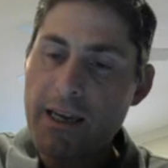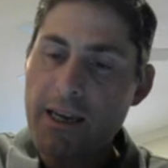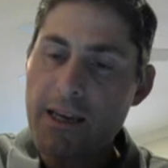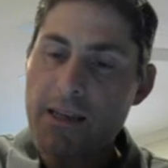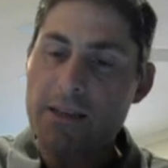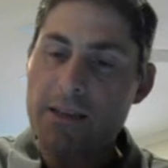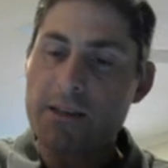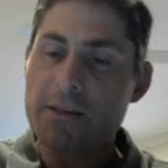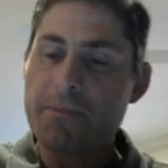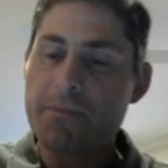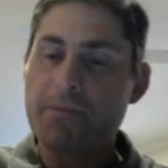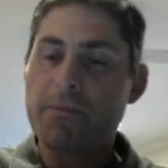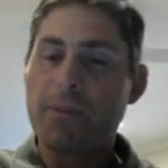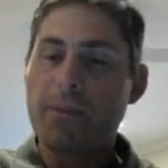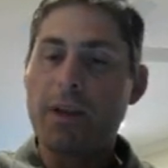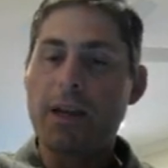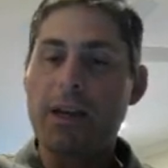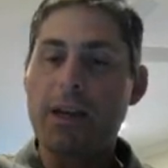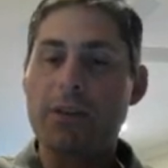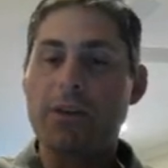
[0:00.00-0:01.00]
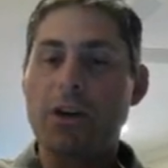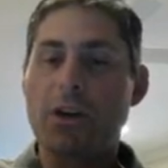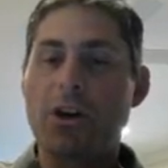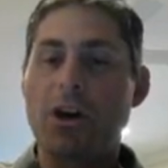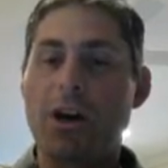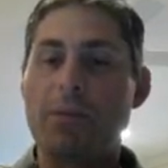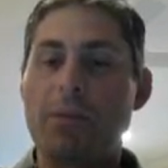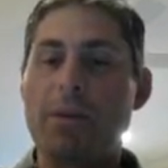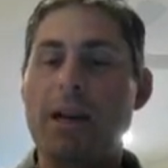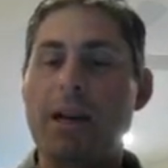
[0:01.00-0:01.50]
is in the
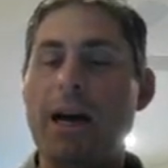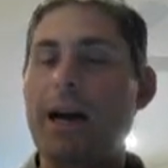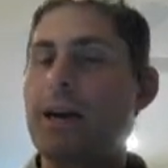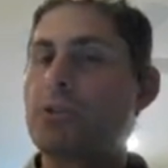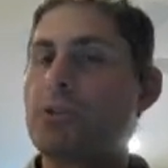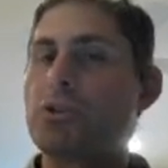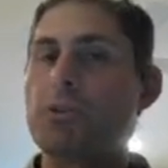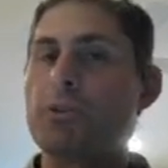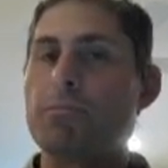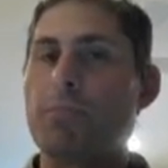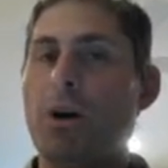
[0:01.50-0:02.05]
carbon-hydrogen